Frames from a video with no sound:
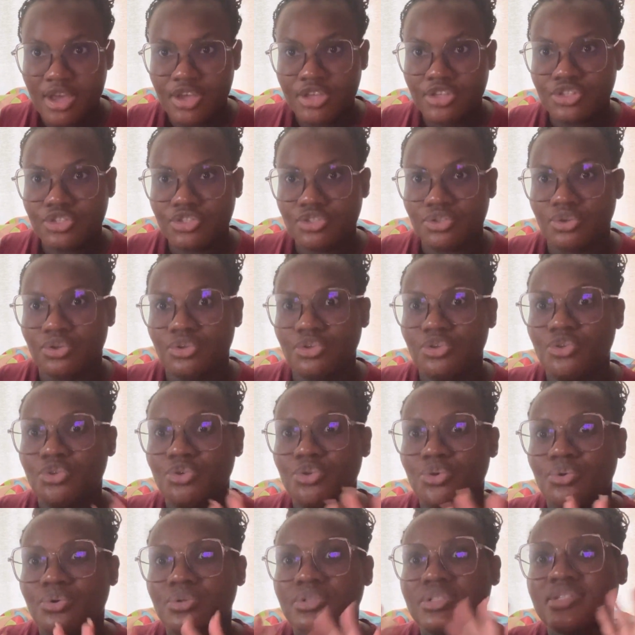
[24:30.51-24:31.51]
So
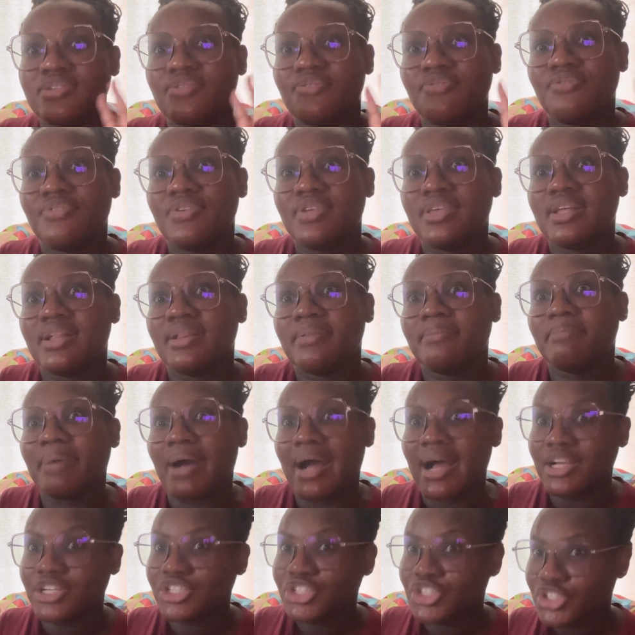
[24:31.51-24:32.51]
don't feel
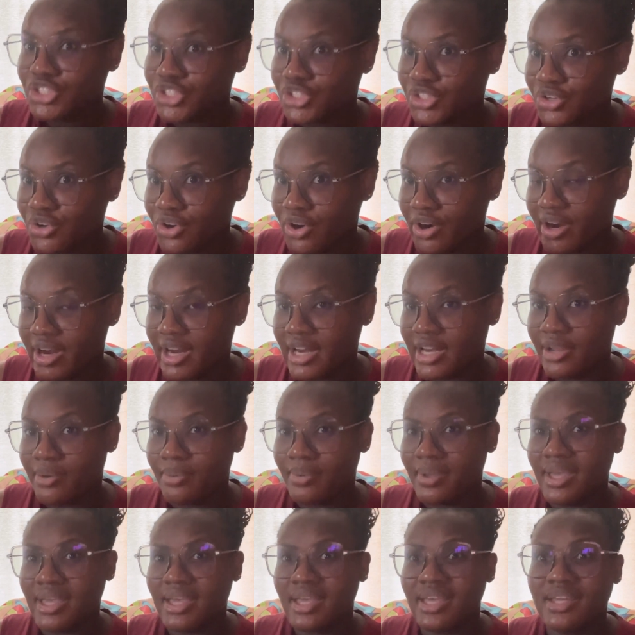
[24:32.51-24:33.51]
bashed, or
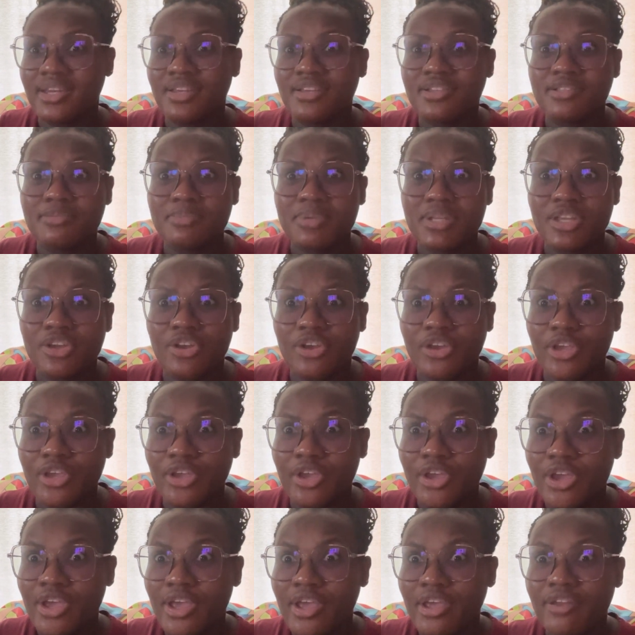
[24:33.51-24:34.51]
anyway, it doesn't mean you're
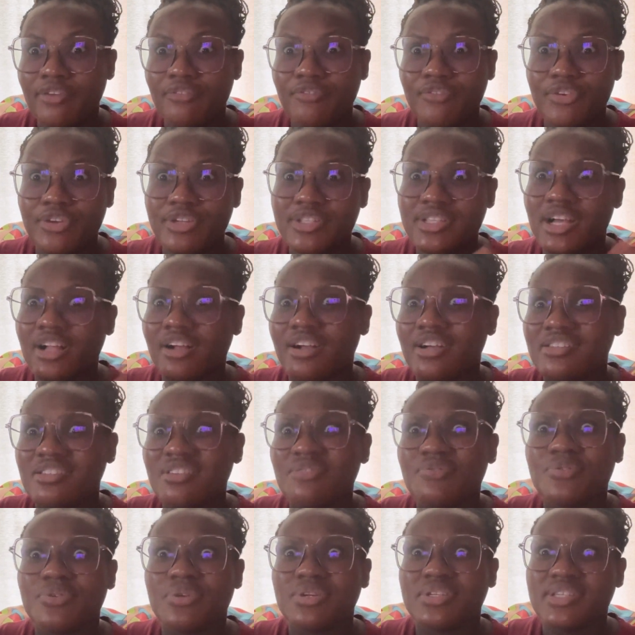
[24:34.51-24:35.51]
infertile, because
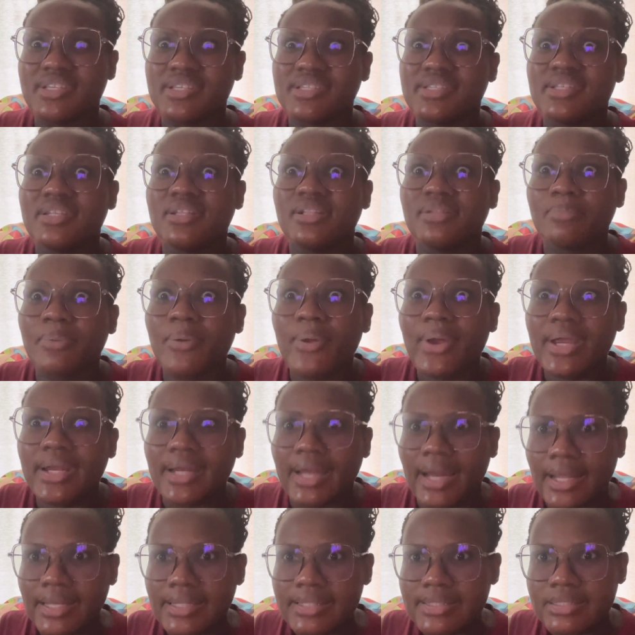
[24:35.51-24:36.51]
of course you're still
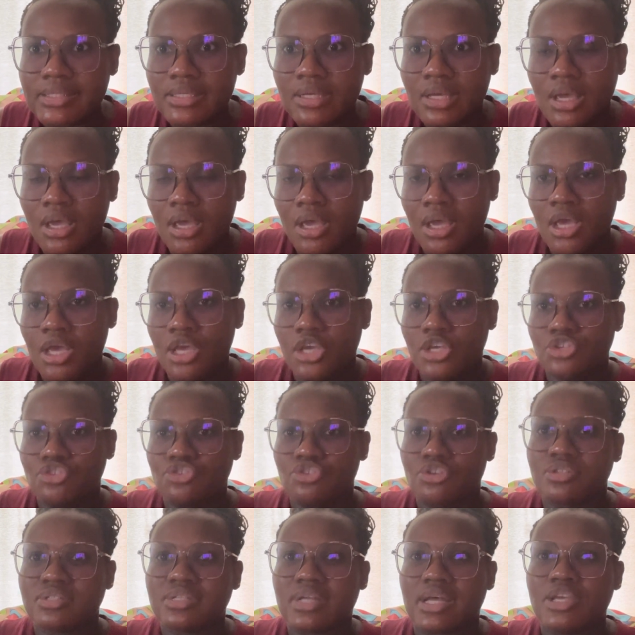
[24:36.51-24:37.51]
pregnant. It's
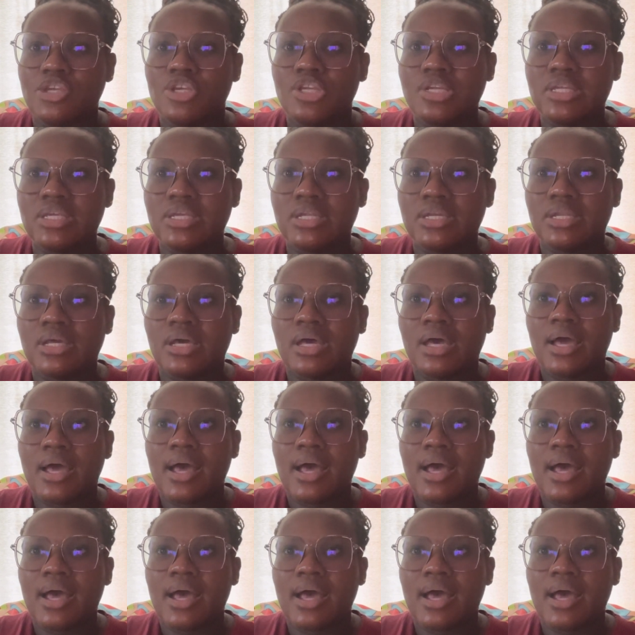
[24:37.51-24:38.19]
just that you need